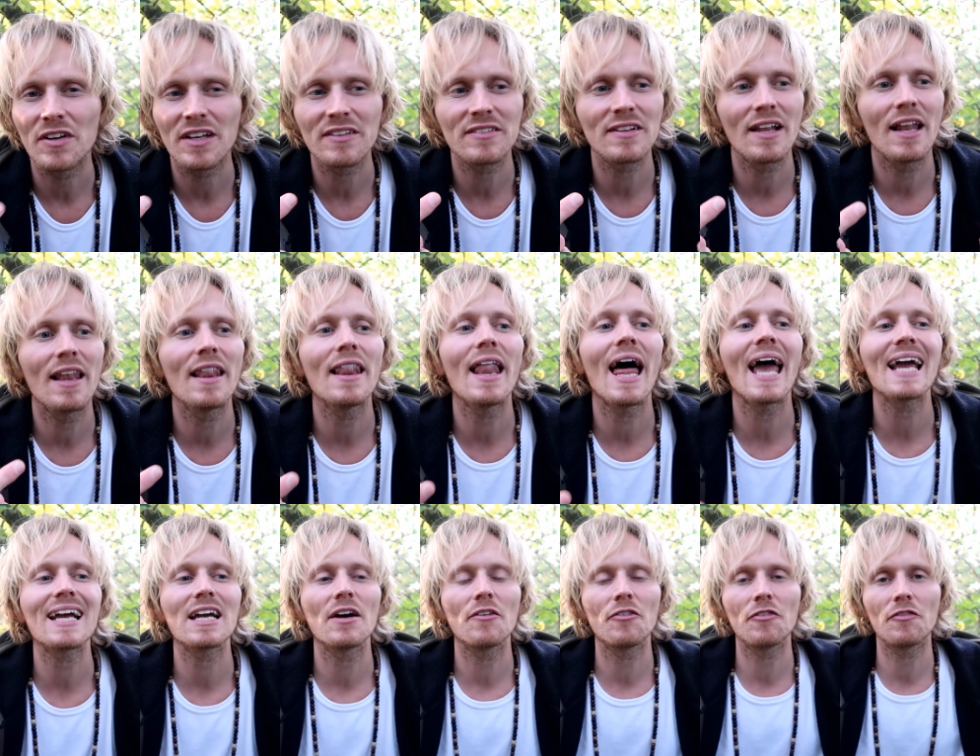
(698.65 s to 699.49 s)
It is a
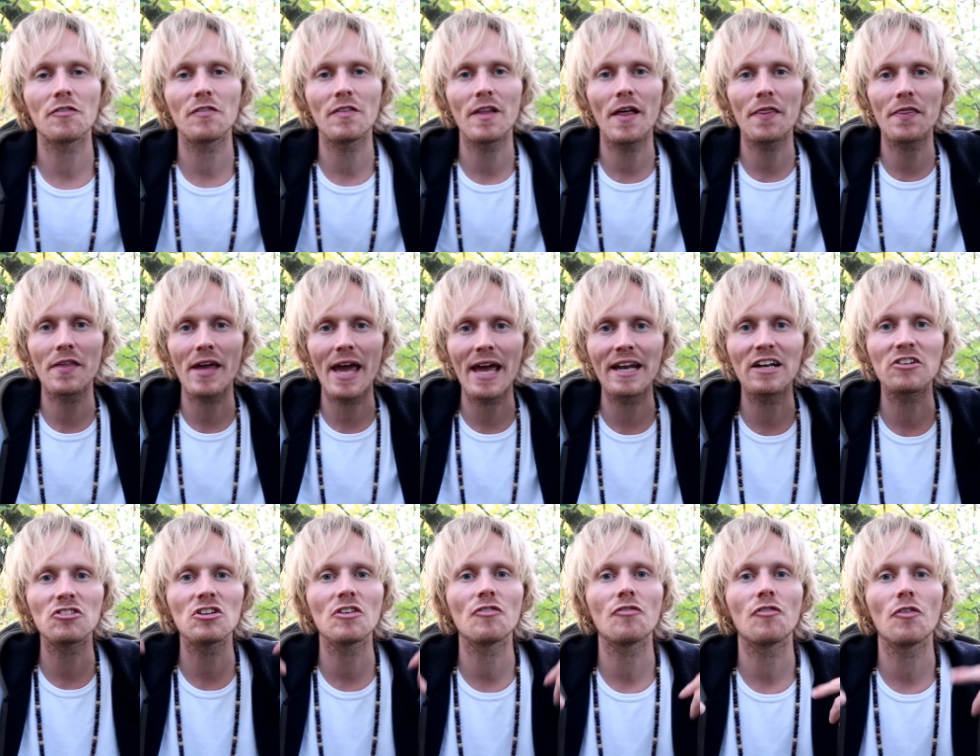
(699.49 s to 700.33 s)
lack of that the
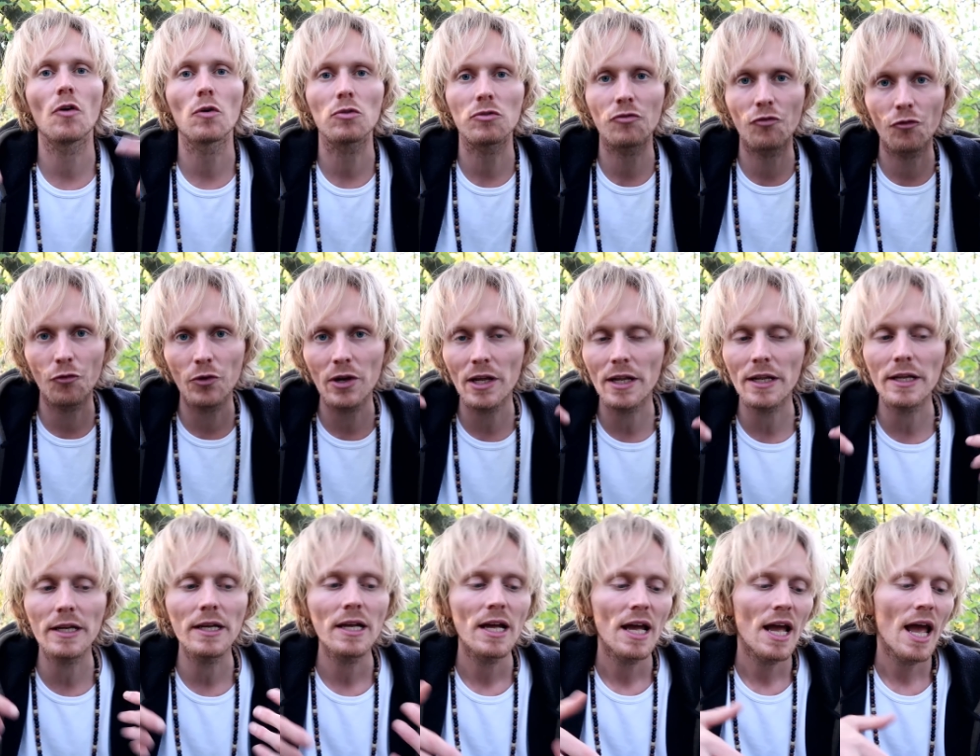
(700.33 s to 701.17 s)
energy flows
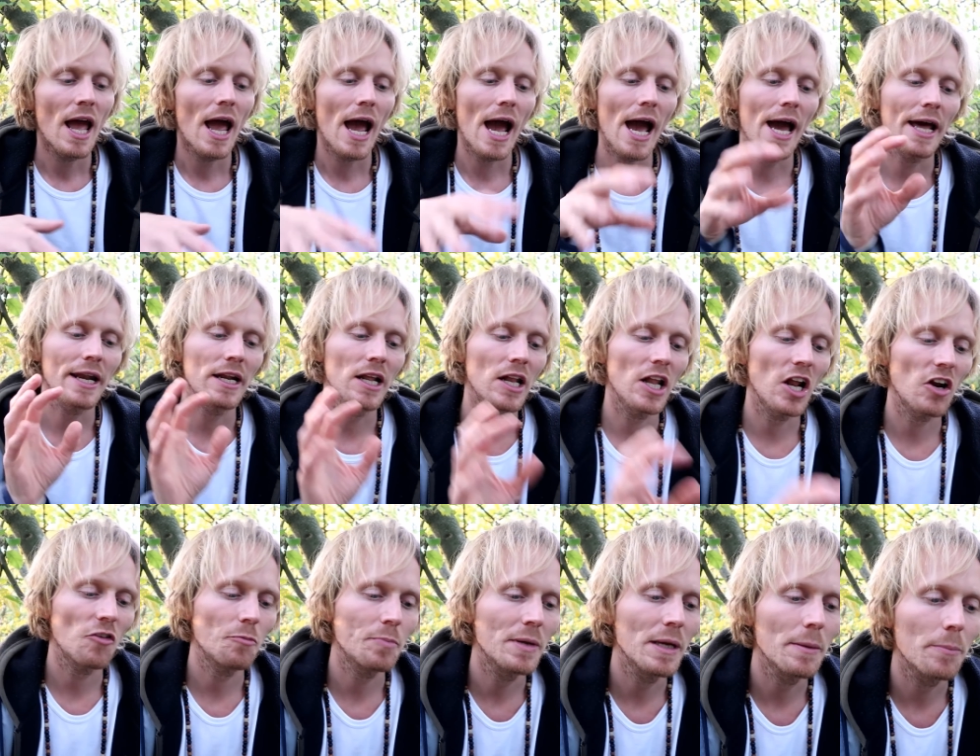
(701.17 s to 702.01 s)
freely, and a
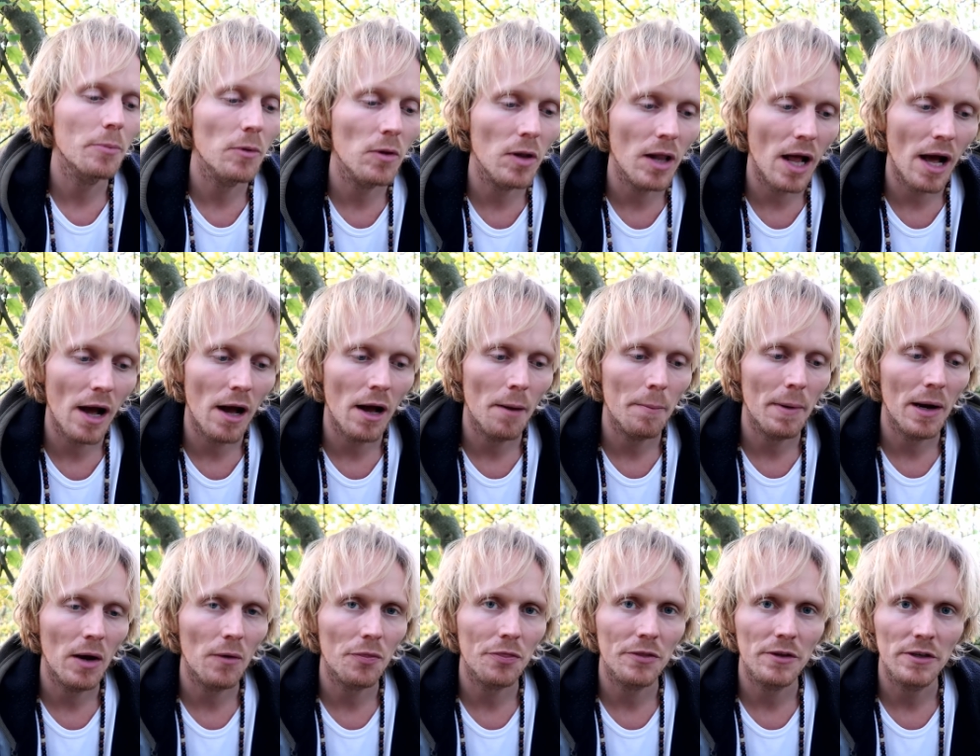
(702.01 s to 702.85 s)
lot of people are
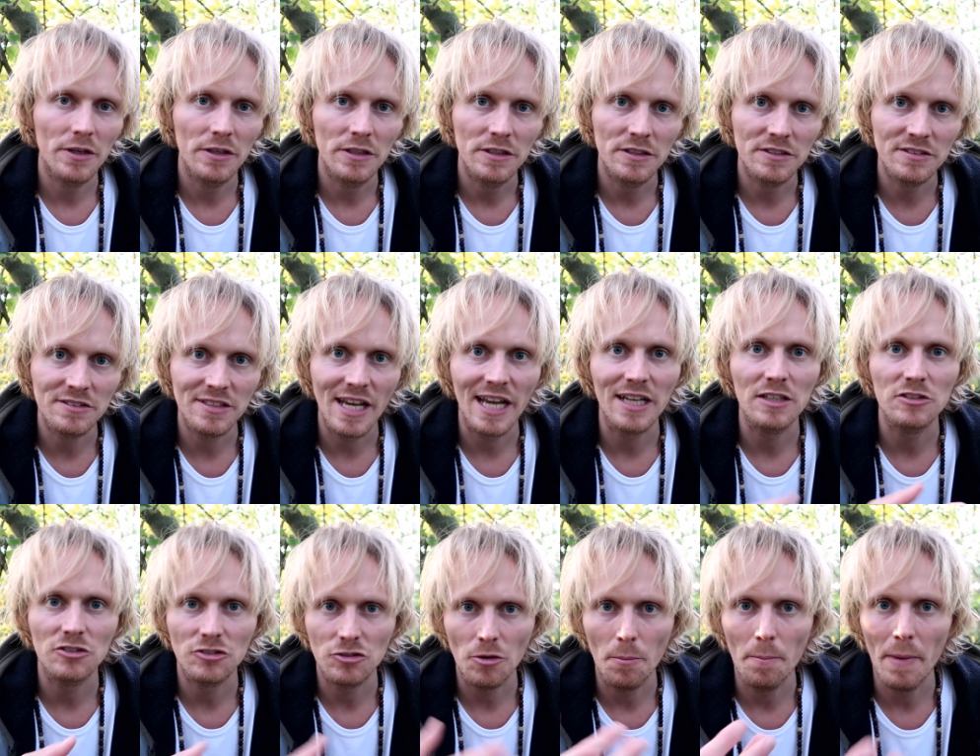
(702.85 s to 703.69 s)
about the
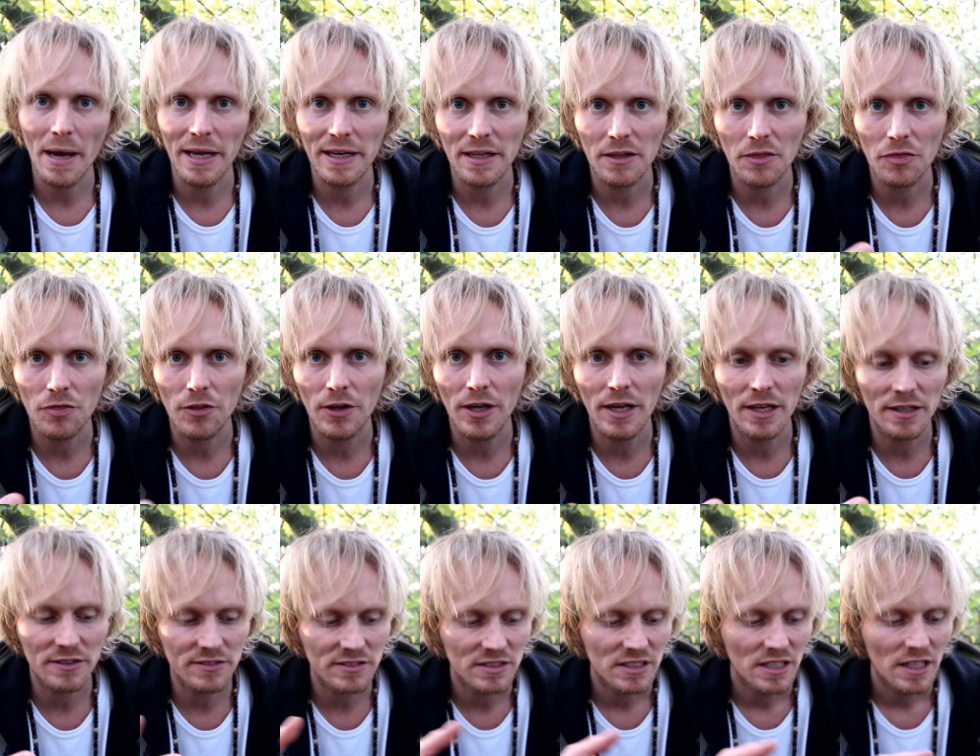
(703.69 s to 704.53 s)
psychosomatic
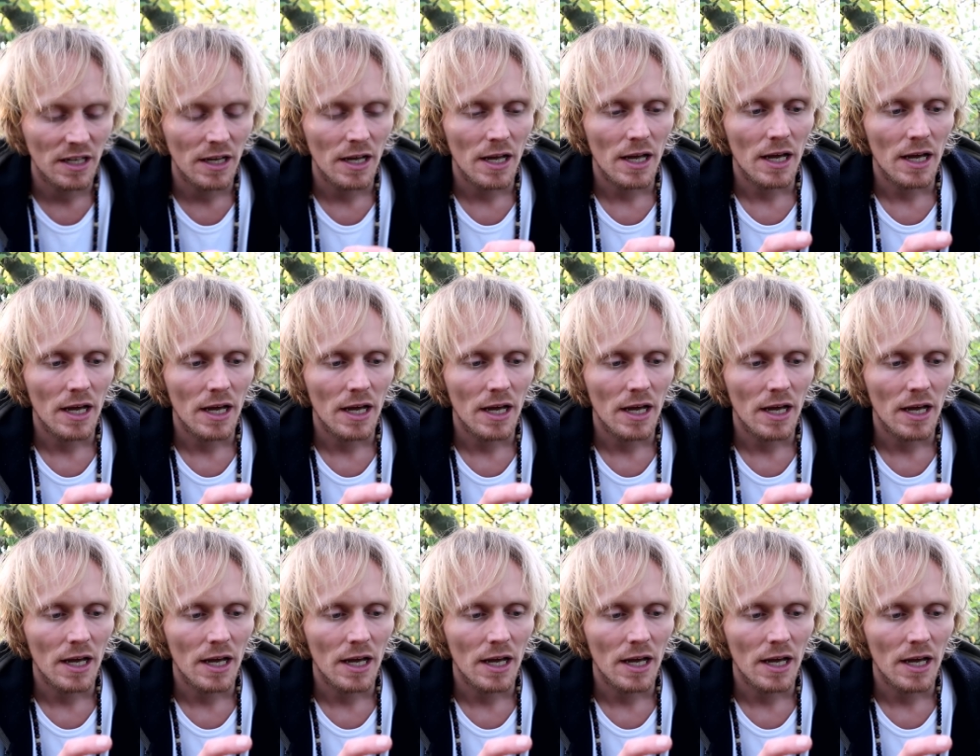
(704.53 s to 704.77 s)
things,